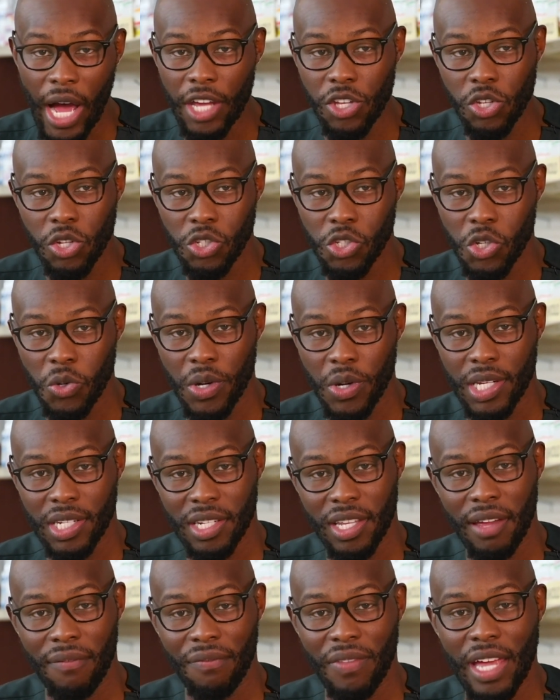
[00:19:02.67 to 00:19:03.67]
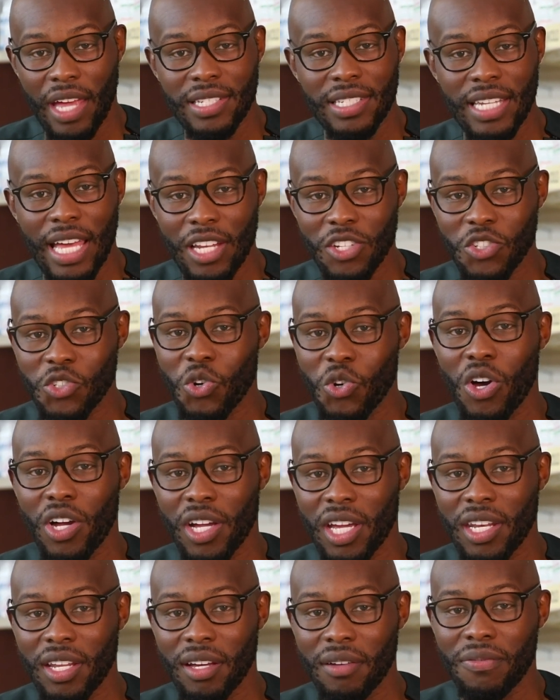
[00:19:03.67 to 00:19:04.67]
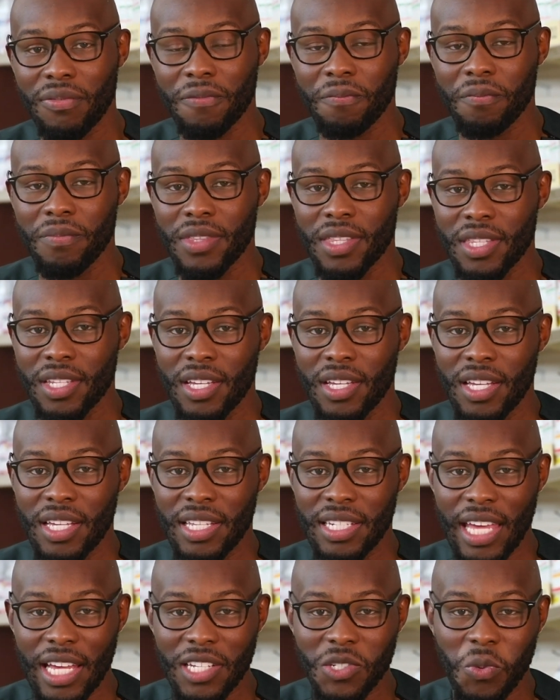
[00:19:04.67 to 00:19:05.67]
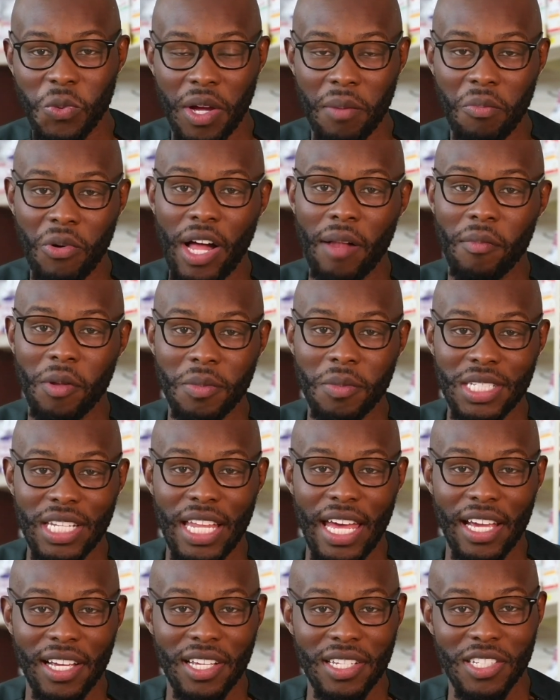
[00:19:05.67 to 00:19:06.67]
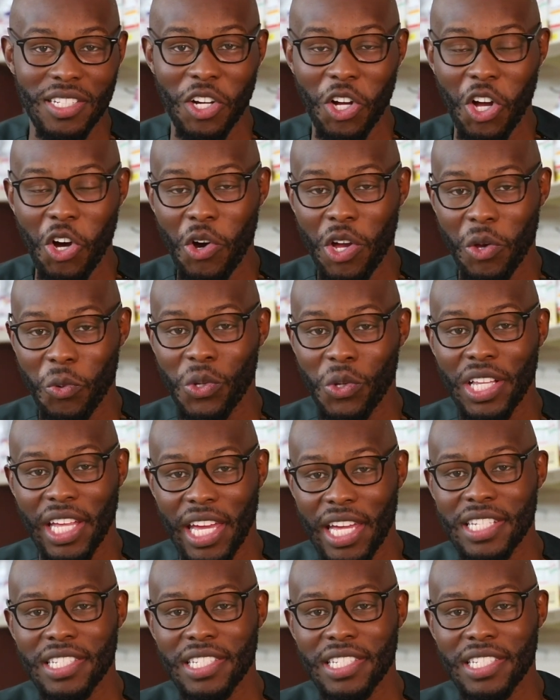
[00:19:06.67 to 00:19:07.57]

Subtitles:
you do it, if that's not strong enough, that's where problems lie, because the going will get